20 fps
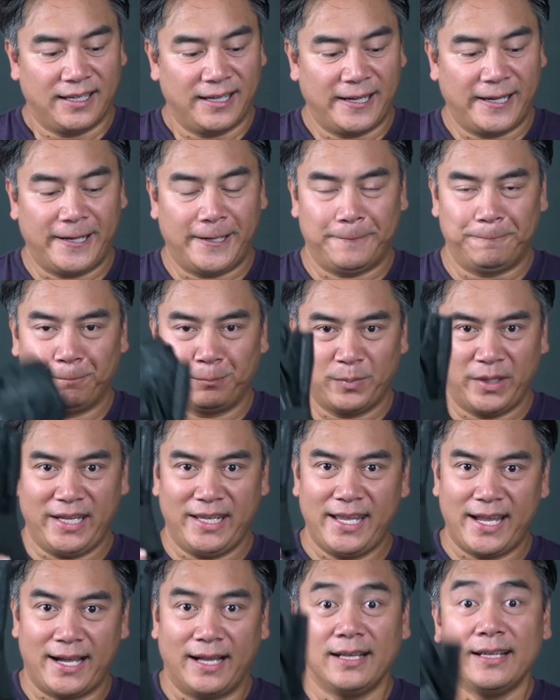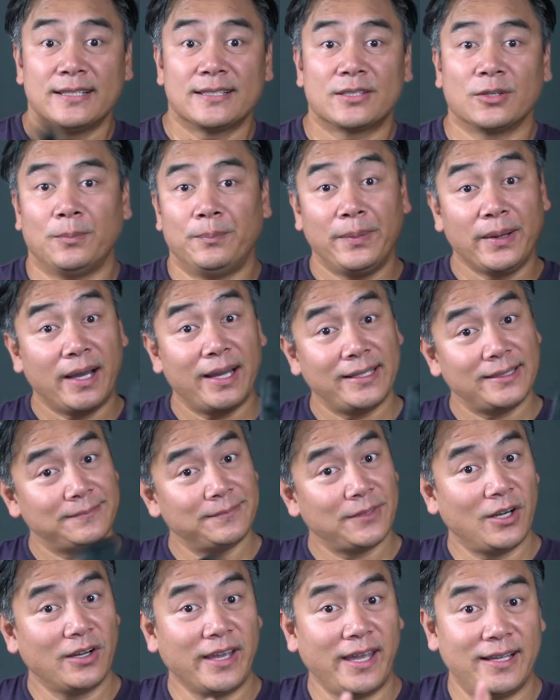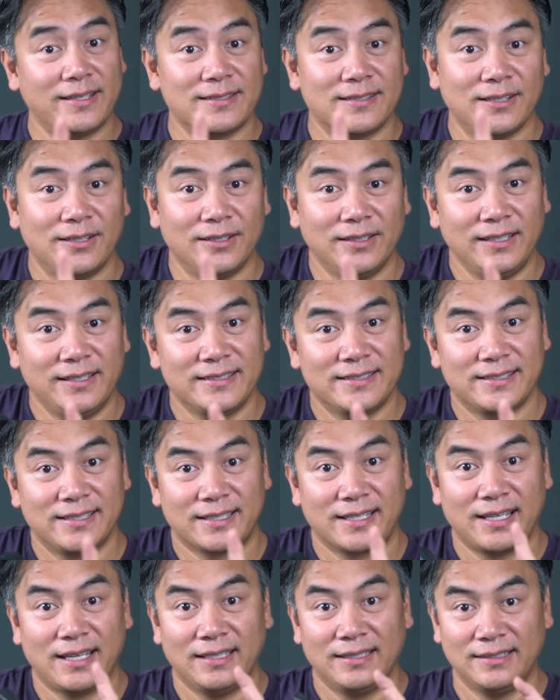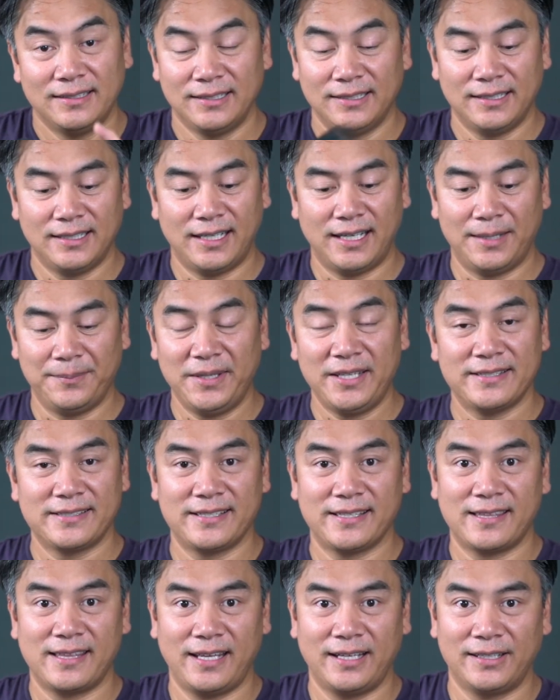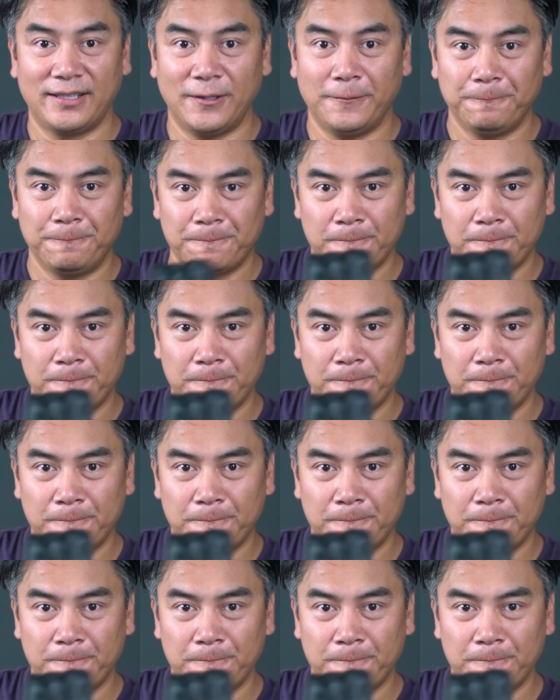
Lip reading: But yeah, so here's the thing though.